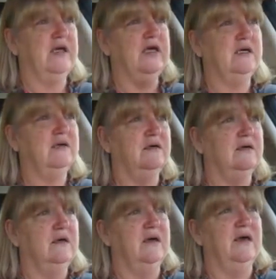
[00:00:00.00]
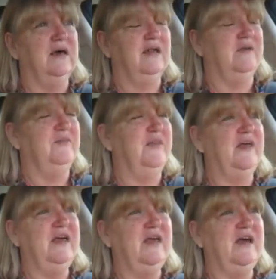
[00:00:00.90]
And I'm
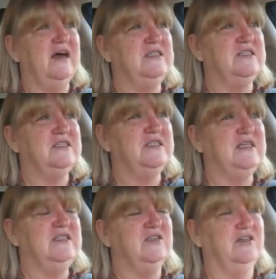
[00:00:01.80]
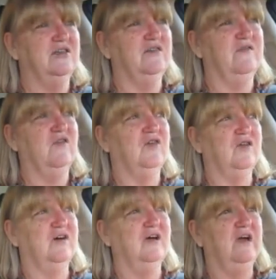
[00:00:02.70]
thinking I just need to look
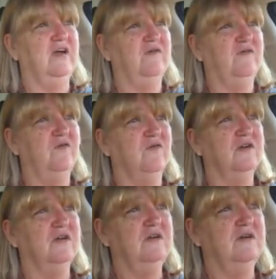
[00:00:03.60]
for a Ford